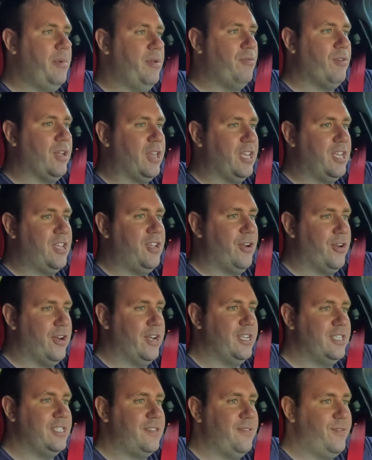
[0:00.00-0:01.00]
be really
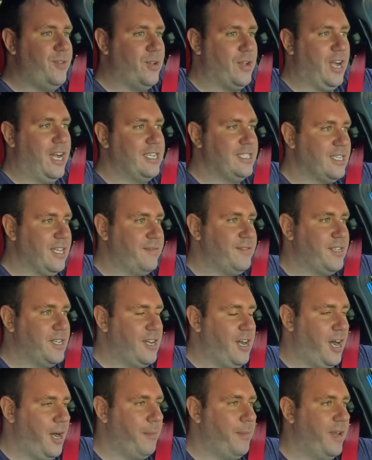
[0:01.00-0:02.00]
curious if you guys left a
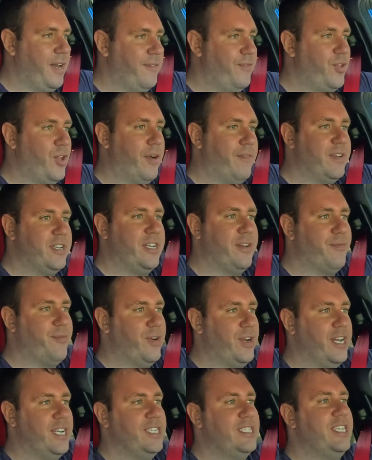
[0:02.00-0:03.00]
comment if you have a
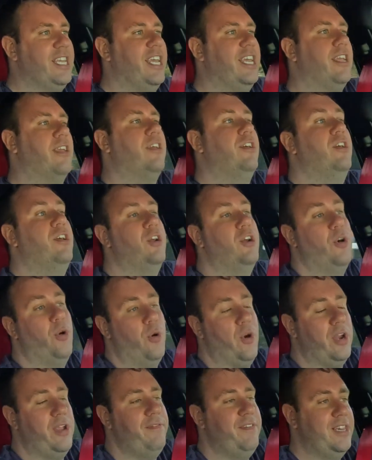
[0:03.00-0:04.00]
different intake,
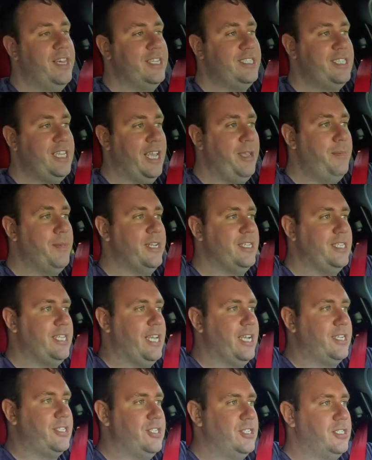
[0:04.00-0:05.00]
or even the same
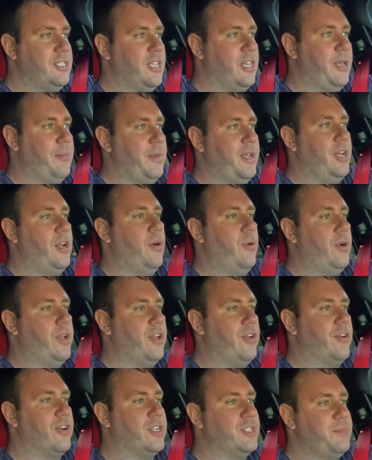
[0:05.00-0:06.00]
intake, just to let me know what
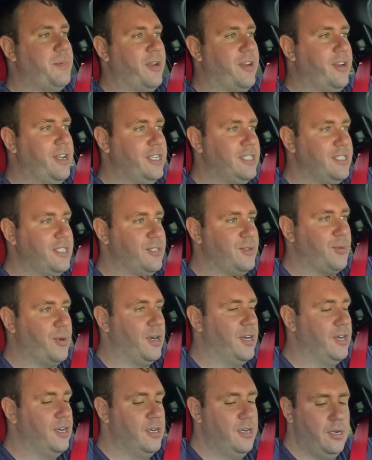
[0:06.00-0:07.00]
your experiences
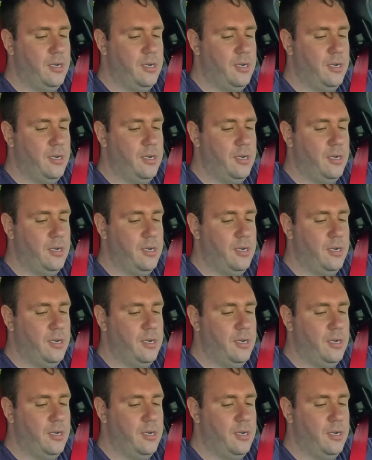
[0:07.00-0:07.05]
were.